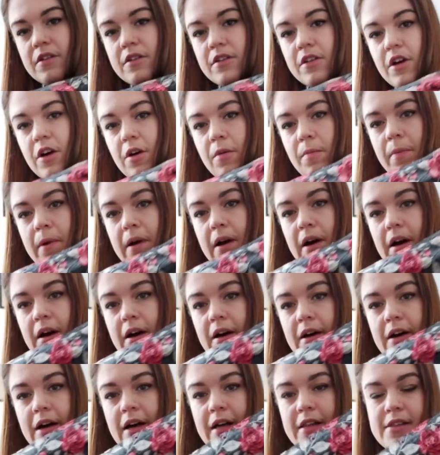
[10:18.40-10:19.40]
the top
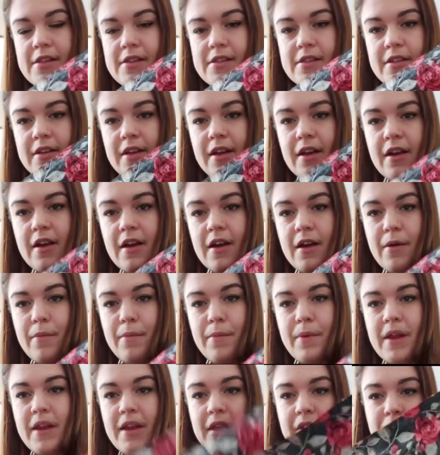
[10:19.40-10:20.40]
part and the skirt,
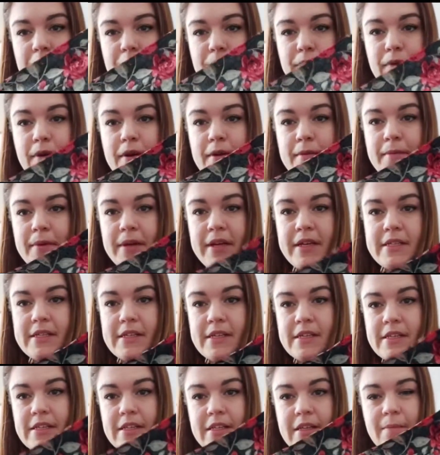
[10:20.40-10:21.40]
pinning the front
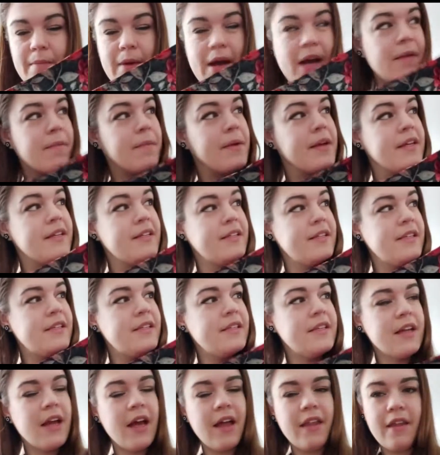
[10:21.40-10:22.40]
pieces and the back pieces
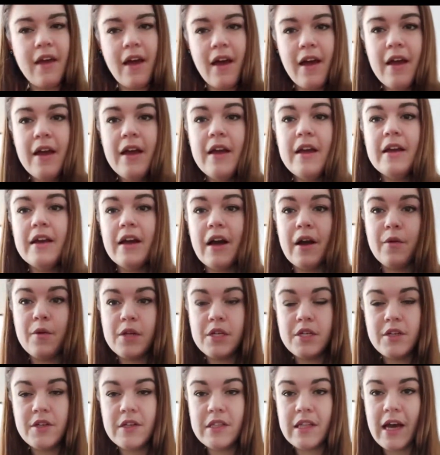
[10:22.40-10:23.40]
together, and
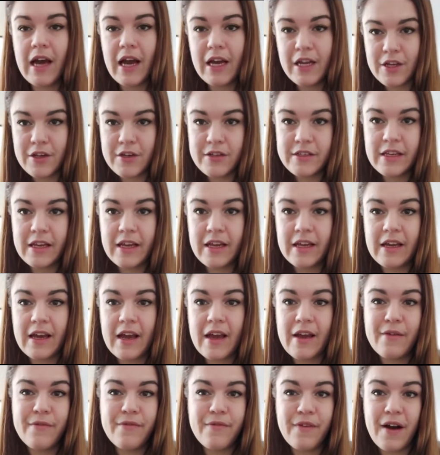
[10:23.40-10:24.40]
we do that using
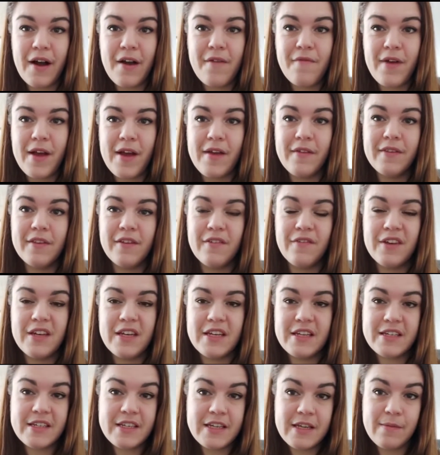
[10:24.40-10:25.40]
a 5/8 of an
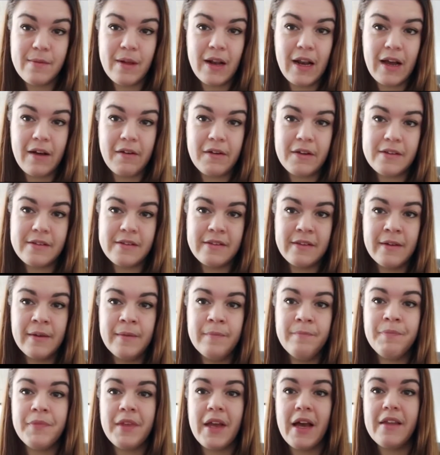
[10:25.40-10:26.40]
inch seam allowance.
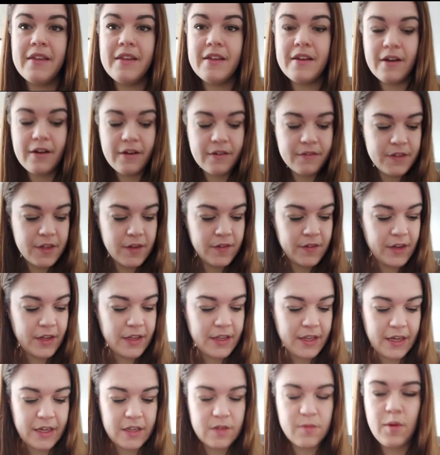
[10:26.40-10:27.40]
And then after you've
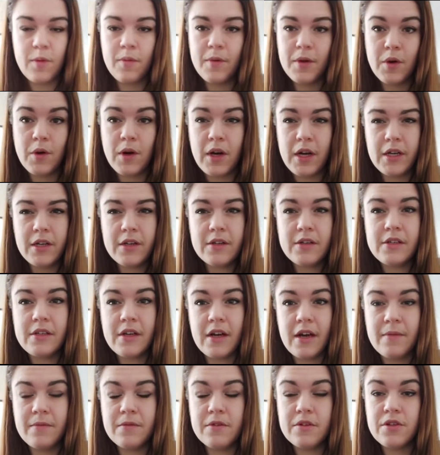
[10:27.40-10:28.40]
done that, it's probably quite a good
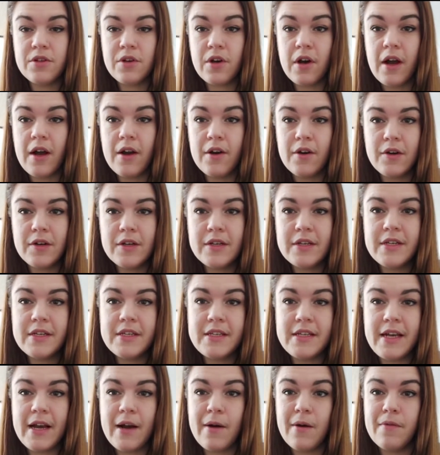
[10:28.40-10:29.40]
time to try it on to
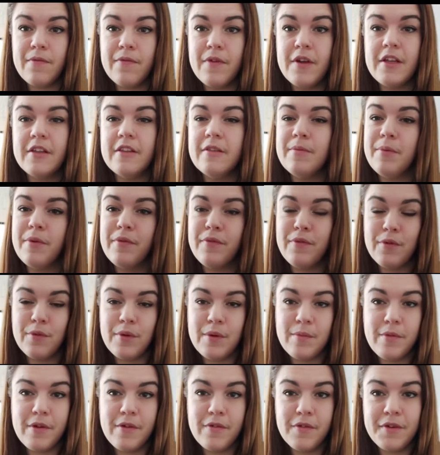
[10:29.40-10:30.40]
see how it fits before
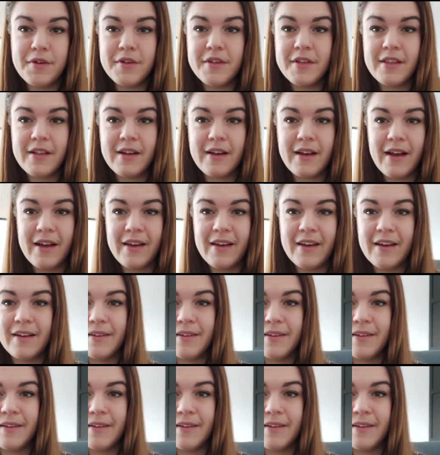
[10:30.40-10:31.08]
we move on to the lining.